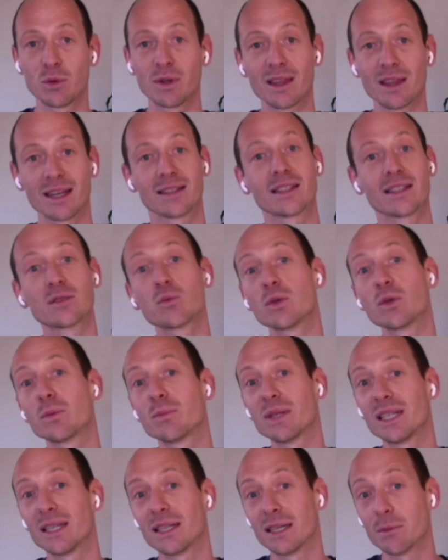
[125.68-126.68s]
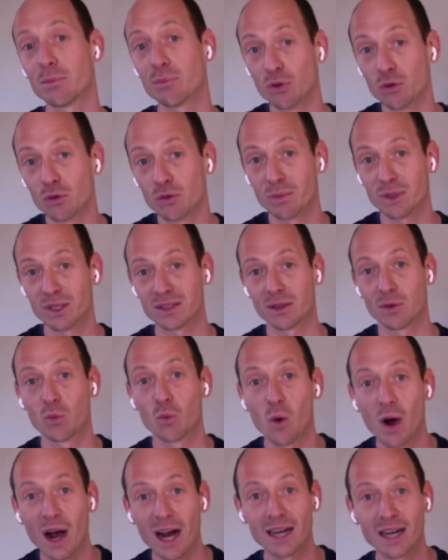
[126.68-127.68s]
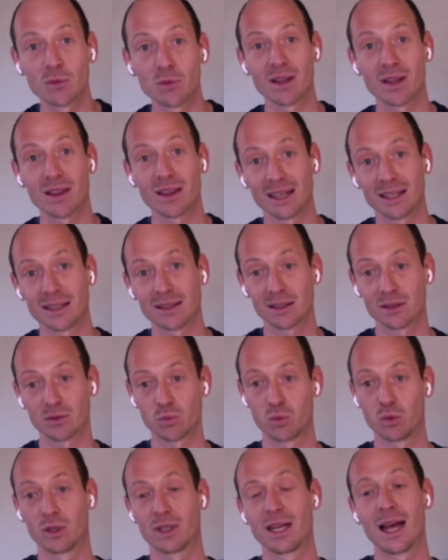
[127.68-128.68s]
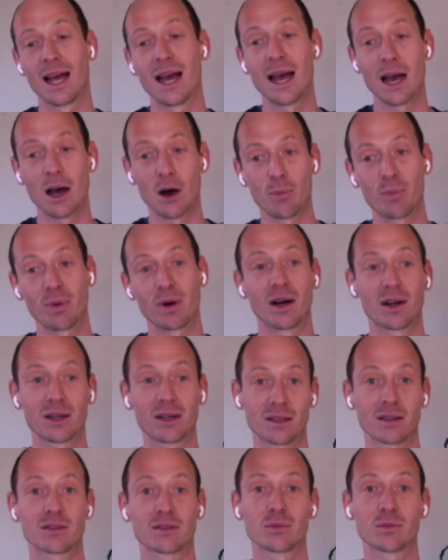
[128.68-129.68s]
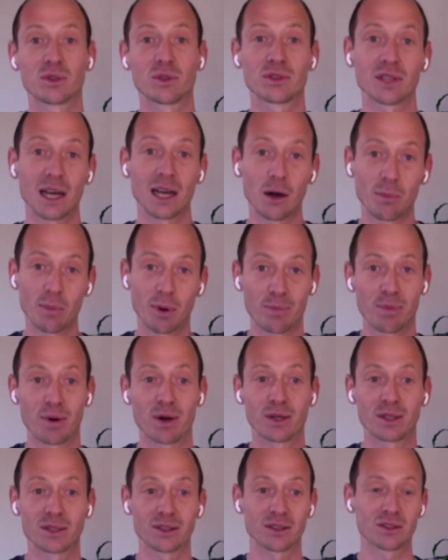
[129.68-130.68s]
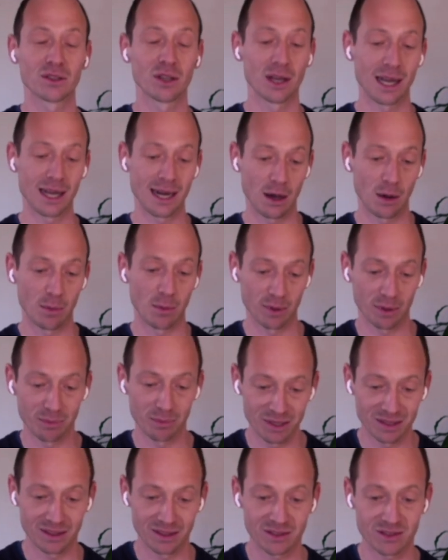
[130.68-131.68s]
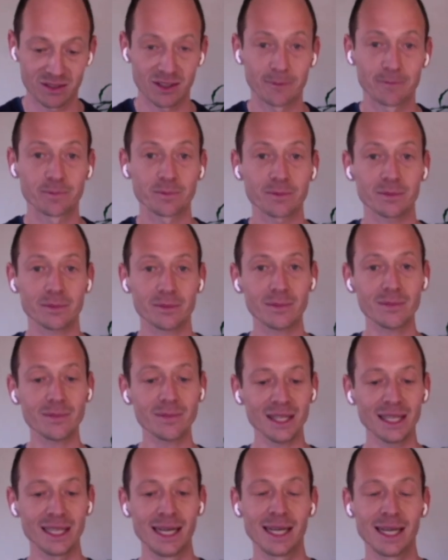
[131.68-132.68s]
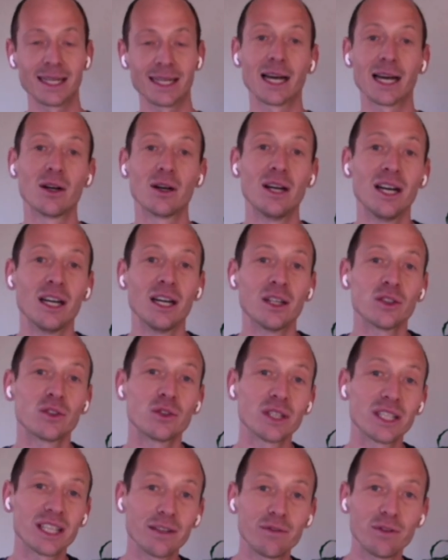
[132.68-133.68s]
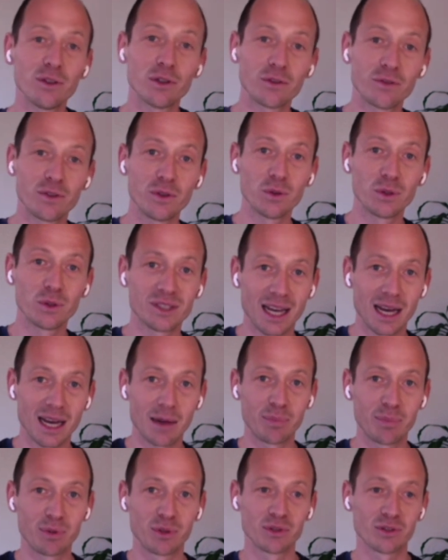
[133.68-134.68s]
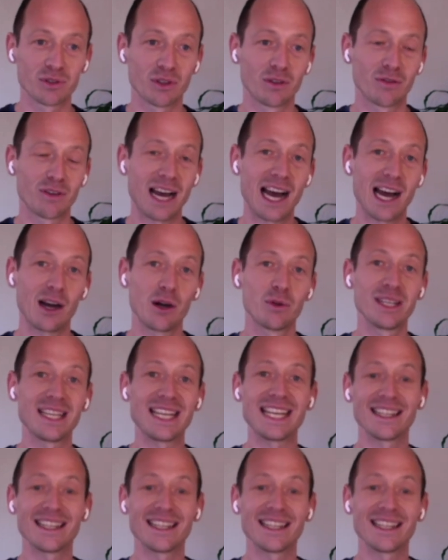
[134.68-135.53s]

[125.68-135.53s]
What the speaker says: do we think this would be an improvement? Why do we think this would help our customers, help our partners, and help our business? Now, to give you a few examples of how